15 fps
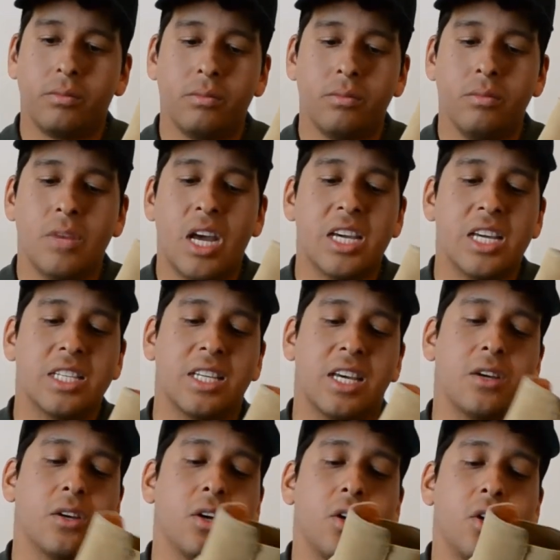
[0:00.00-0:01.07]
I guess, like
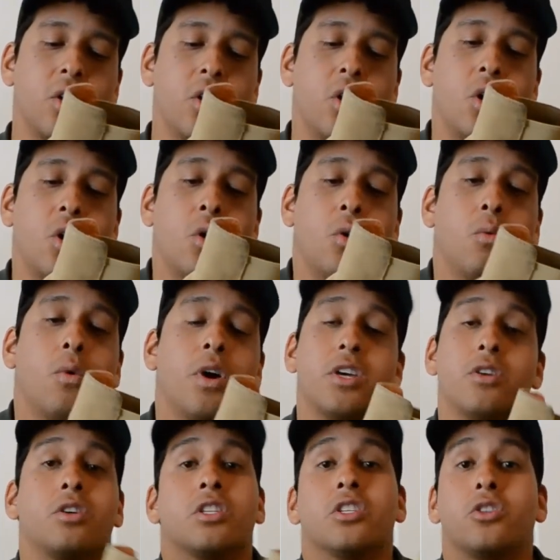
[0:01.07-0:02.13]
what
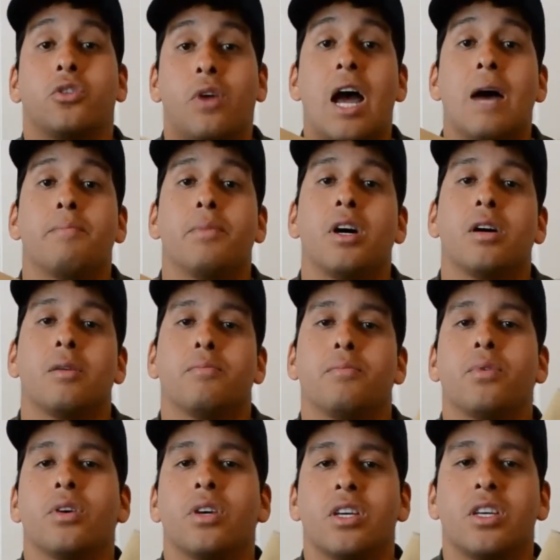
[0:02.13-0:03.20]
you can scrap up
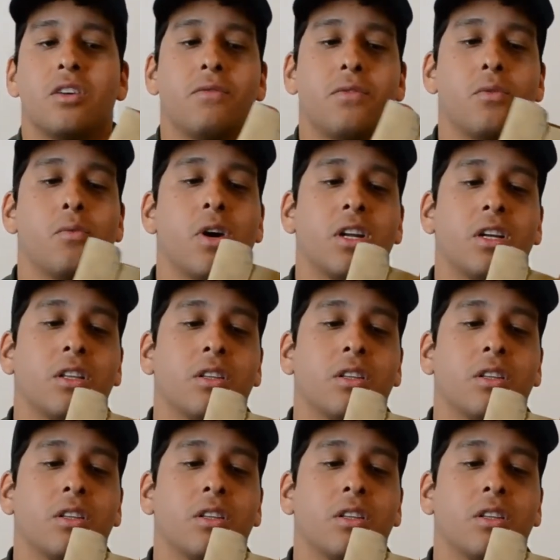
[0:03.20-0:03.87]
if you want to,